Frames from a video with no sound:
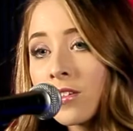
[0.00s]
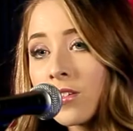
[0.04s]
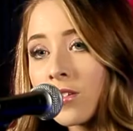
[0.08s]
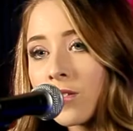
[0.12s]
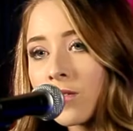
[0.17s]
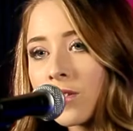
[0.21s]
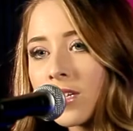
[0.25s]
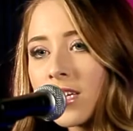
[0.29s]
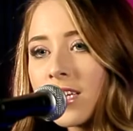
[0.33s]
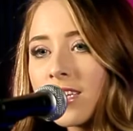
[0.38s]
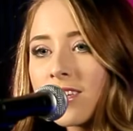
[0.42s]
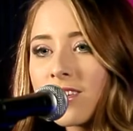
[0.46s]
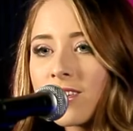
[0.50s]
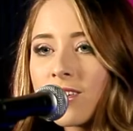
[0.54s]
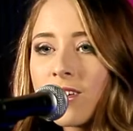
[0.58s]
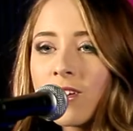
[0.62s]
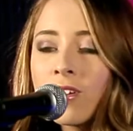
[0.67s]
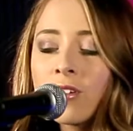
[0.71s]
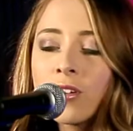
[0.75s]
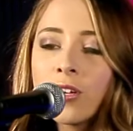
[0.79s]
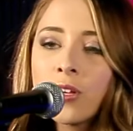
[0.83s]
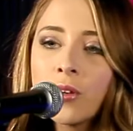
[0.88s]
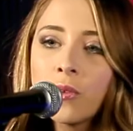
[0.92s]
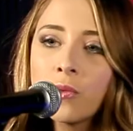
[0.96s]
sweet
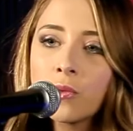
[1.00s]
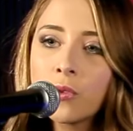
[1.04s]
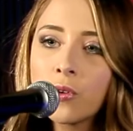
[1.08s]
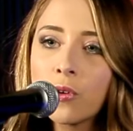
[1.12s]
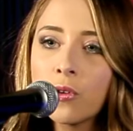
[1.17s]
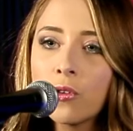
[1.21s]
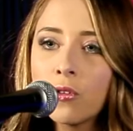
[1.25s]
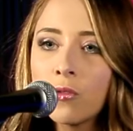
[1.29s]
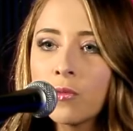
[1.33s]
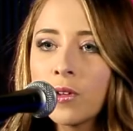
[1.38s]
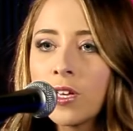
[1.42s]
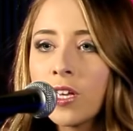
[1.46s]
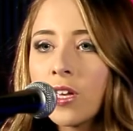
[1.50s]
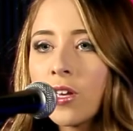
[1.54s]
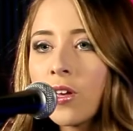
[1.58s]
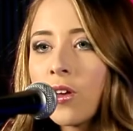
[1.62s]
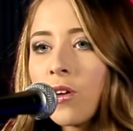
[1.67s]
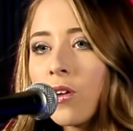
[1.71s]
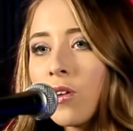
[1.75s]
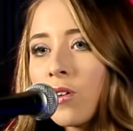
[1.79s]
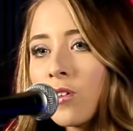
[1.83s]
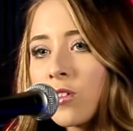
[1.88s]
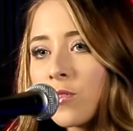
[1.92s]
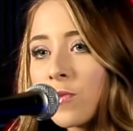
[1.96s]
talking
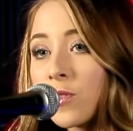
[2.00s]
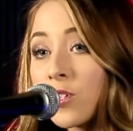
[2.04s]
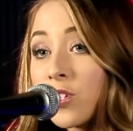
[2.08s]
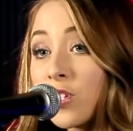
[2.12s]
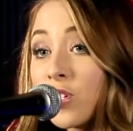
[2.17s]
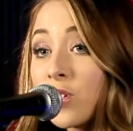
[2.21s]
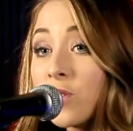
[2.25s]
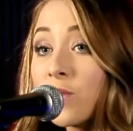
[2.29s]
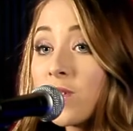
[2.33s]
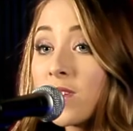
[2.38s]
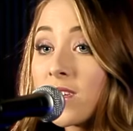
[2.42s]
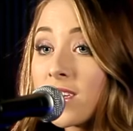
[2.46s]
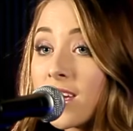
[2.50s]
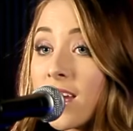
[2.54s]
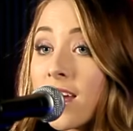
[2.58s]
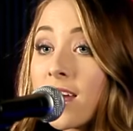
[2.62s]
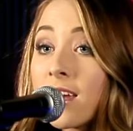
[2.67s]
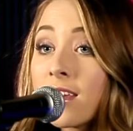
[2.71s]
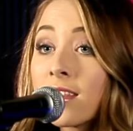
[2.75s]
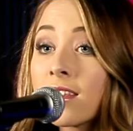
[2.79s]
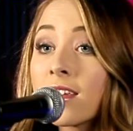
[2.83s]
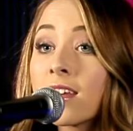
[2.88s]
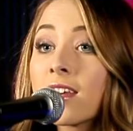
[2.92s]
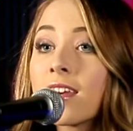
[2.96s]
Romeos, but you
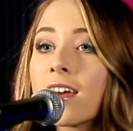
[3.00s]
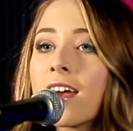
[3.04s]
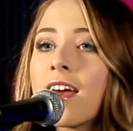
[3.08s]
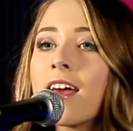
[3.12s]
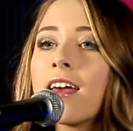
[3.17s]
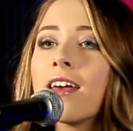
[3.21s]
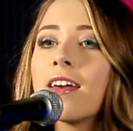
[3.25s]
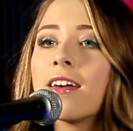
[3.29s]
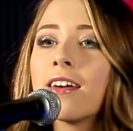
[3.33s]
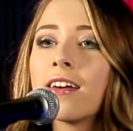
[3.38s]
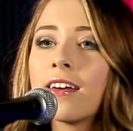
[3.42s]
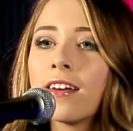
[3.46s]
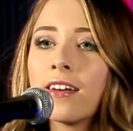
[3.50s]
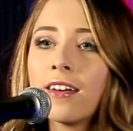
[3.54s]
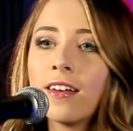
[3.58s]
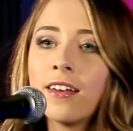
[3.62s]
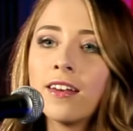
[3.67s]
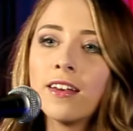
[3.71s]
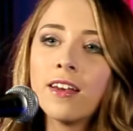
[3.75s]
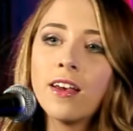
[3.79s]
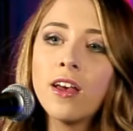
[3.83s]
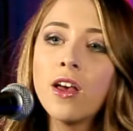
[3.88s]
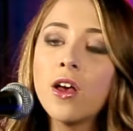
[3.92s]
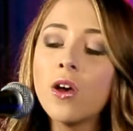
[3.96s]
take the cake.
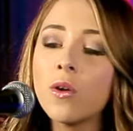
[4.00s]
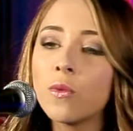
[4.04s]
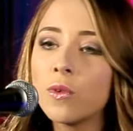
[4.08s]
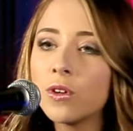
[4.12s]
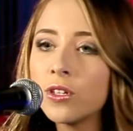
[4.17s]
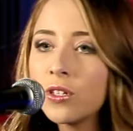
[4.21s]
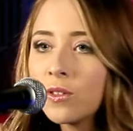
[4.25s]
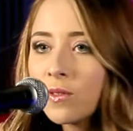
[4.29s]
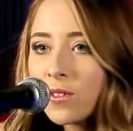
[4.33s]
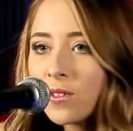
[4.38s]
When you